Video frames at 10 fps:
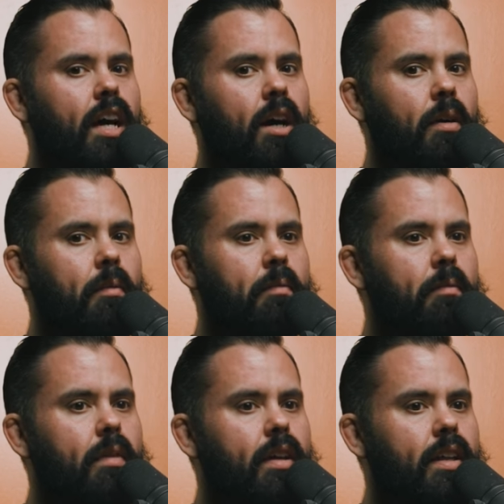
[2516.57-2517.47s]

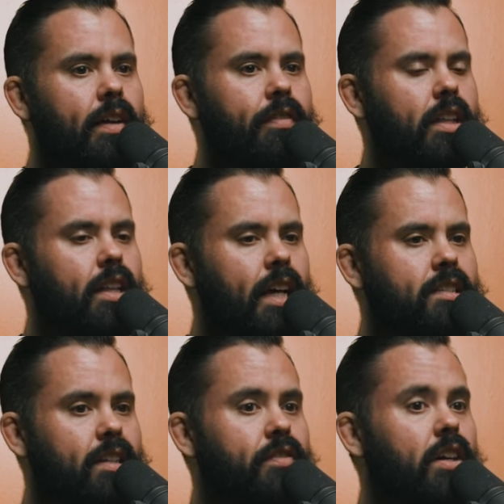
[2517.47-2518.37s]
Um,
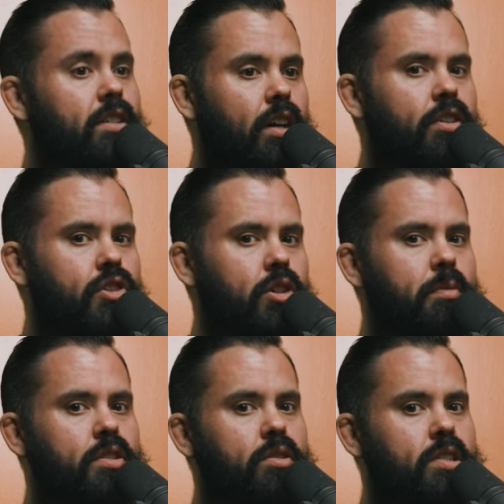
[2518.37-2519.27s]
nevertheless, I've talked to other
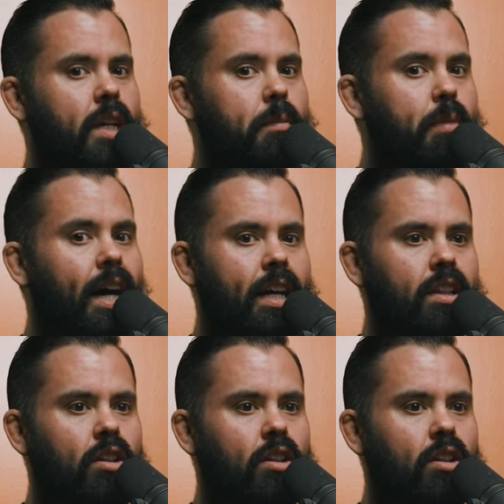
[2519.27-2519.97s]
Germans who say, by and